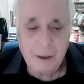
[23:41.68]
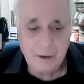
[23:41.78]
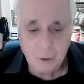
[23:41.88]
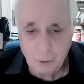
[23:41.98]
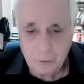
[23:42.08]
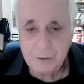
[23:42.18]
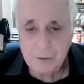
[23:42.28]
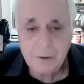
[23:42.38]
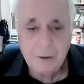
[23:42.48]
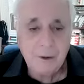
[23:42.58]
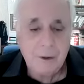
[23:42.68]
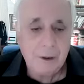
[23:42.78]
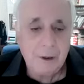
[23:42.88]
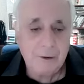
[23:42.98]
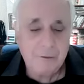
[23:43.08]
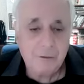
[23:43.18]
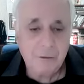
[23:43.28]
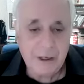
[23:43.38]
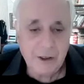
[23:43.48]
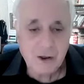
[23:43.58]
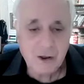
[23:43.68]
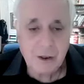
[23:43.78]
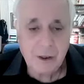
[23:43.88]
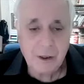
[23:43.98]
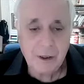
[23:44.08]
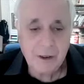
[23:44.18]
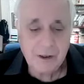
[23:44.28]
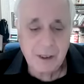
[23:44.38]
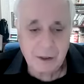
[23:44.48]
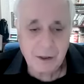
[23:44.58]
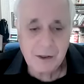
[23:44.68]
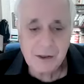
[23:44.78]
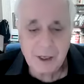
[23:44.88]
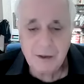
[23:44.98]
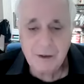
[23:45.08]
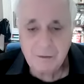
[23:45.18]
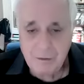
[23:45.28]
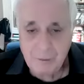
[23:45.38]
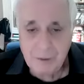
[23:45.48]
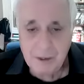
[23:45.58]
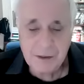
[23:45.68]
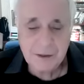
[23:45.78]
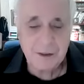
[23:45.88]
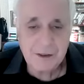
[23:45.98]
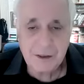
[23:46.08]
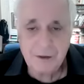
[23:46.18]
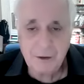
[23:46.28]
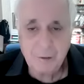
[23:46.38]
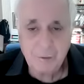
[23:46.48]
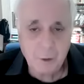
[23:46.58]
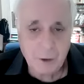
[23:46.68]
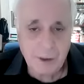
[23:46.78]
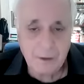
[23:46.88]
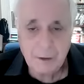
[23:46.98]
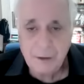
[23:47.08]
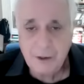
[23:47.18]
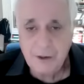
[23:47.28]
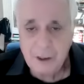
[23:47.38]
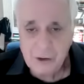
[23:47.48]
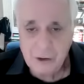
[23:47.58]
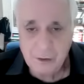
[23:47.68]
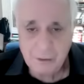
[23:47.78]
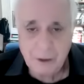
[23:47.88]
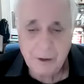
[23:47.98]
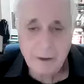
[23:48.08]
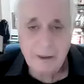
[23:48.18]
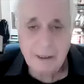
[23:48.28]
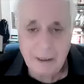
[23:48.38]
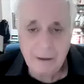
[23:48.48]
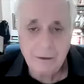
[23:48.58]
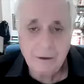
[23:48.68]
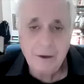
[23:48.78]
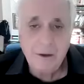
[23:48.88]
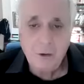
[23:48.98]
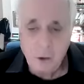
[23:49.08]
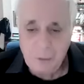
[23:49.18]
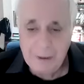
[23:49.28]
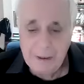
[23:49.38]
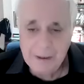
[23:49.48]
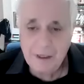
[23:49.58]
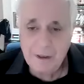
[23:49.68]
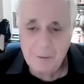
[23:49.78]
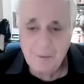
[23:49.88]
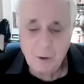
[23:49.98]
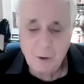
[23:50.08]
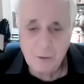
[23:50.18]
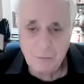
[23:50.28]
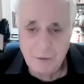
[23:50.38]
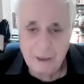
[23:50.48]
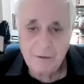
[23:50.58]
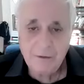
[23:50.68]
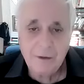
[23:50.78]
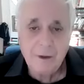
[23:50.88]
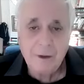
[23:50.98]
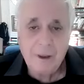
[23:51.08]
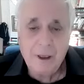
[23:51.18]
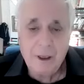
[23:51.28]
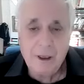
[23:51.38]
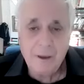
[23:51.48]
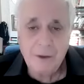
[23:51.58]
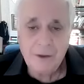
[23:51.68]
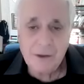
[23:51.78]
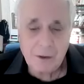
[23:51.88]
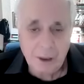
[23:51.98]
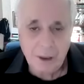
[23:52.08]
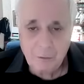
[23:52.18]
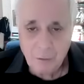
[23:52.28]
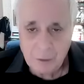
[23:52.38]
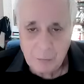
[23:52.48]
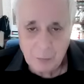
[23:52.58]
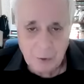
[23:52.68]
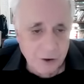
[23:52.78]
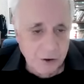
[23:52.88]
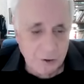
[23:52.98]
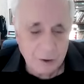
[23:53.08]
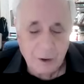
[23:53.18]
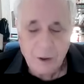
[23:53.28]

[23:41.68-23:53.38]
slaughtered French settlers and their families in the city of Oran in Algeria. And again, nobody said that because of that, the struggle for liberation